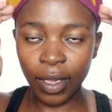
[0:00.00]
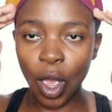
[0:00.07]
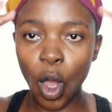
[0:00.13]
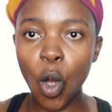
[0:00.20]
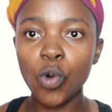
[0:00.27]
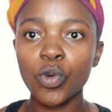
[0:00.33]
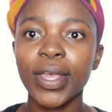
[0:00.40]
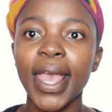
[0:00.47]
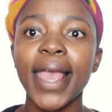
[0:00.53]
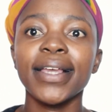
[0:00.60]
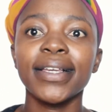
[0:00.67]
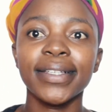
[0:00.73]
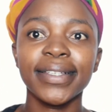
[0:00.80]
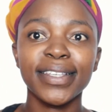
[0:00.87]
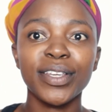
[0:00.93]
Okay,
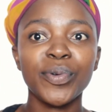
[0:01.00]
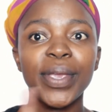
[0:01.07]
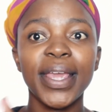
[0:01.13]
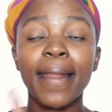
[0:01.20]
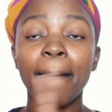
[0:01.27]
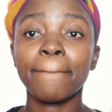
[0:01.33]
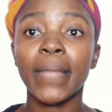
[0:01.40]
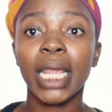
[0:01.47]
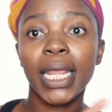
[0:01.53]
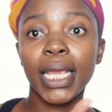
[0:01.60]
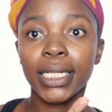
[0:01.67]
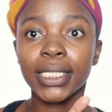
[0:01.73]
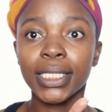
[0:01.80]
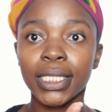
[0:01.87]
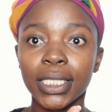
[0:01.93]
see you in a
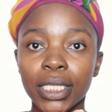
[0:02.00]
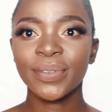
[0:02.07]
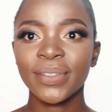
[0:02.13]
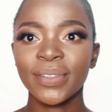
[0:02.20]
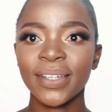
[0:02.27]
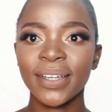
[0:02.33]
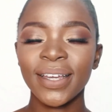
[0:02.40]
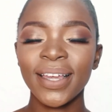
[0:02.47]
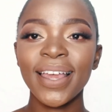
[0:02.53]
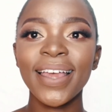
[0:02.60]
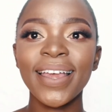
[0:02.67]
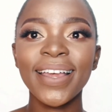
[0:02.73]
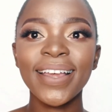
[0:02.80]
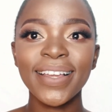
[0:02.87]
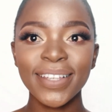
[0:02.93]
minute.
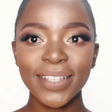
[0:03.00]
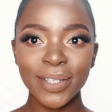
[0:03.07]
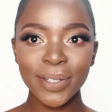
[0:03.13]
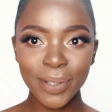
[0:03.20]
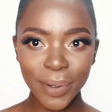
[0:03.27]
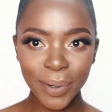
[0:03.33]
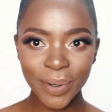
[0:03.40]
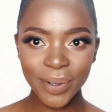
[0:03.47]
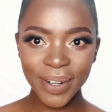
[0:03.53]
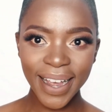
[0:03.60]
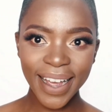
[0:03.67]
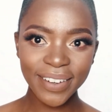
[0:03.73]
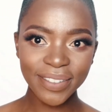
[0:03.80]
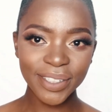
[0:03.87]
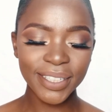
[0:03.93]
So
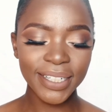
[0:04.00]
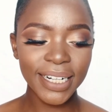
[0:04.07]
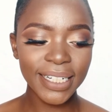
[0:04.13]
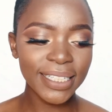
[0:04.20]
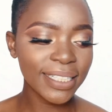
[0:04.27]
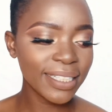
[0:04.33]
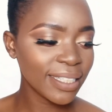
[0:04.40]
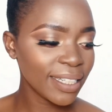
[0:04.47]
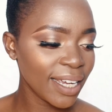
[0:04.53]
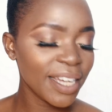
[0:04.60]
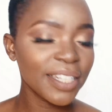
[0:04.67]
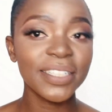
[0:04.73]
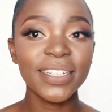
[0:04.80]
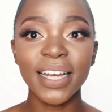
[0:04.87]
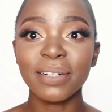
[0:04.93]
I've already
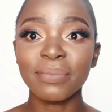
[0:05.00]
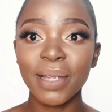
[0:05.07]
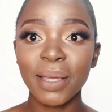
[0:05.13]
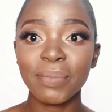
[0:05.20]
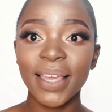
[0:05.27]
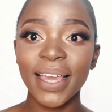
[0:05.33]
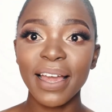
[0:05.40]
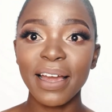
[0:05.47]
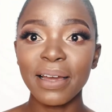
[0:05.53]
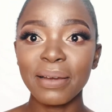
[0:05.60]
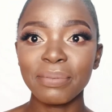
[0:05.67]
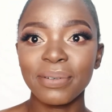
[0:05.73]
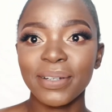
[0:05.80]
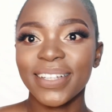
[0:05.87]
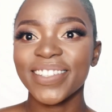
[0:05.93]
done my
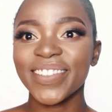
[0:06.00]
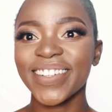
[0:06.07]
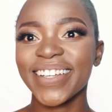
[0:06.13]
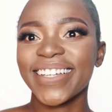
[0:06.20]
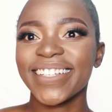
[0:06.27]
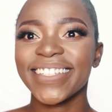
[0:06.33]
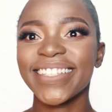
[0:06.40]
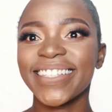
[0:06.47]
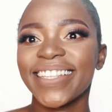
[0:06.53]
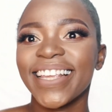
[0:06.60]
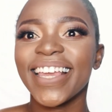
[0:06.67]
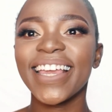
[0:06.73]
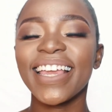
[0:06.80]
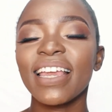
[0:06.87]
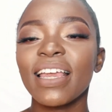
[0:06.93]
makeup. As you can
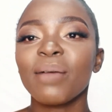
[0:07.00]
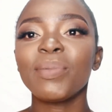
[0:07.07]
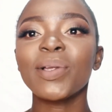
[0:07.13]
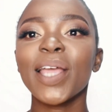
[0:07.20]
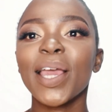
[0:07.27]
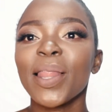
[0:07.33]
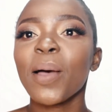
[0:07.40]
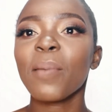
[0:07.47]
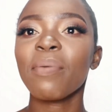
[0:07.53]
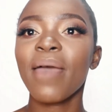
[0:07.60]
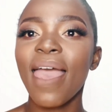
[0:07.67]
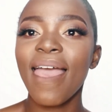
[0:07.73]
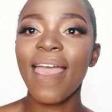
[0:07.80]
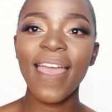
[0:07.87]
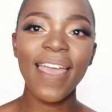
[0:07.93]
see, I'm looking all
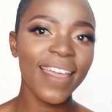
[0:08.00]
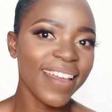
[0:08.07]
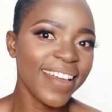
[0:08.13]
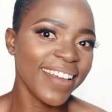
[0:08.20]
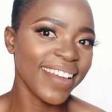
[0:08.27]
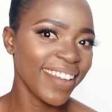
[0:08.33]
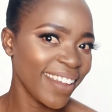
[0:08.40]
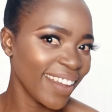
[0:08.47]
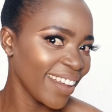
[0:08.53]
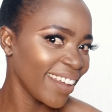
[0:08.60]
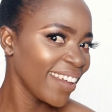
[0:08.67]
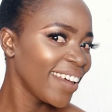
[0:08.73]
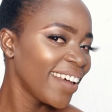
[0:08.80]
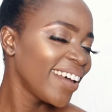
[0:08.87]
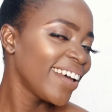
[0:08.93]
pan.
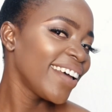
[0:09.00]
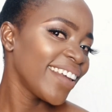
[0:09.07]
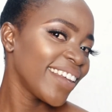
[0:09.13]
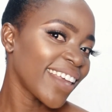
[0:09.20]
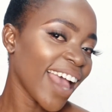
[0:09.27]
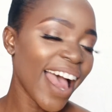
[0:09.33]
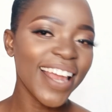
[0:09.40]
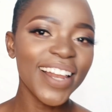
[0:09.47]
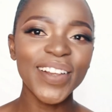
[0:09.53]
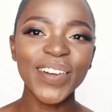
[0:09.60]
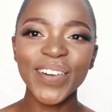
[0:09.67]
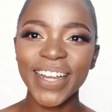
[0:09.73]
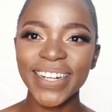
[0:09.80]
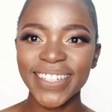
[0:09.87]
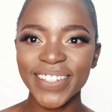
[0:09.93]
Yeah, I look
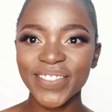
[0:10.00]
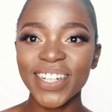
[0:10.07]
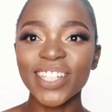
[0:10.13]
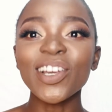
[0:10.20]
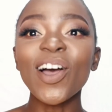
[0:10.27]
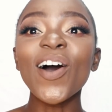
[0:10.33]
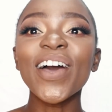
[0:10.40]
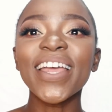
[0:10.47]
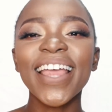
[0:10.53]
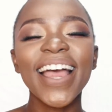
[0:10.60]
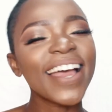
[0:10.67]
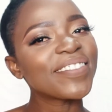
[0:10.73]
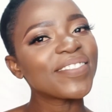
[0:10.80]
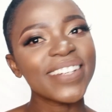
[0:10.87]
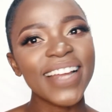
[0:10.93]
quite different. Oh
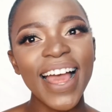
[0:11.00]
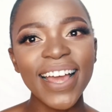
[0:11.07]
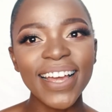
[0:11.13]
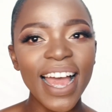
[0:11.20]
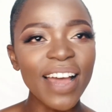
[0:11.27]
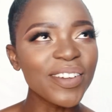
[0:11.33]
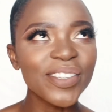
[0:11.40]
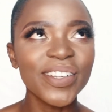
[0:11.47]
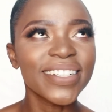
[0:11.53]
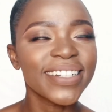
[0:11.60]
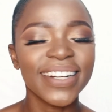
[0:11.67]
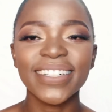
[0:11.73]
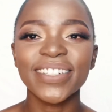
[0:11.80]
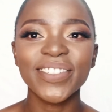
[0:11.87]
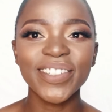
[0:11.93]
yeah, I was
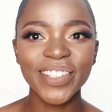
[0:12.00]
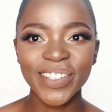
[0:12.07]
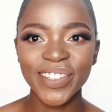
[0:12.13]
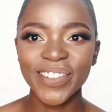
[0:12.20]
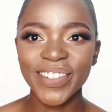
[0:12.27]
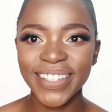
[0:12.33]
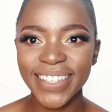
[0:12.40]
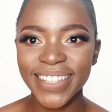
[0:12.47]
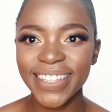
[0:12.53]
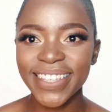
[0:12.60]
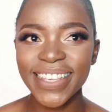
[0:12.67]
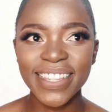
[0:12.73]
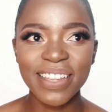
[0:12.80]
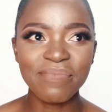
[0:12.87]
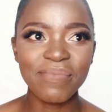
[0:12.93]
wondering what's wrong with this.
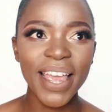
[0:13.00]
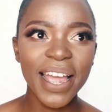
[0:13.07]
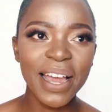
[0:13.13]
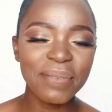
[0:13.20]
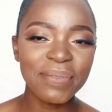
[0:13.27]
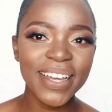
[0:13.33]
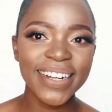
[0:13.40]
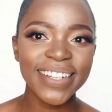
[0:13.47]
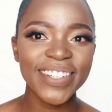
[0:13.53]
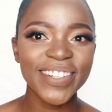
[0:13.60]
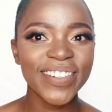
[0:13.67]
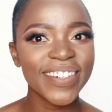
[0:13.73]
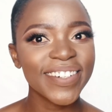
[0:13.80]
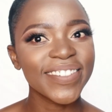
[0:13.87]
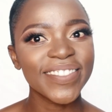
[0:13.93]
Is it the makeup that is
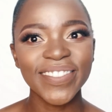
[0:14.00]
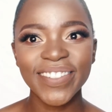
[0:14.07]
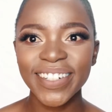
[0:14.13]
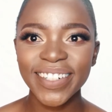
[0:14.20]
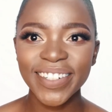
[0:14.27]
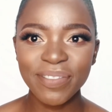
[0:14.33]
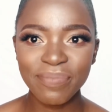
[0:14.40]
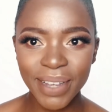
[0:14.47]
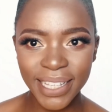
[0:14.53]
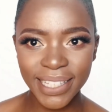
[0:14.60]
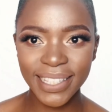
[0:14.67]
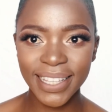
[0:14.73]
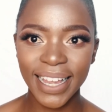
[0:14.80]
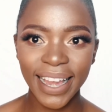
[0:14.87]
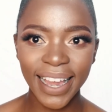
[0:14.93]
wrong or what?
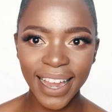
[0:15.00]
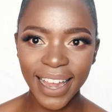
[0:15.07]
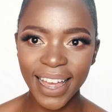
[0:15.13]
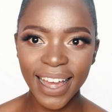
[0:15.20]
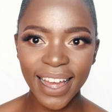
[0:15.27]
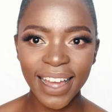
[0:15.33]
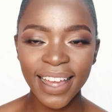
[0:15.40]
It's the hair.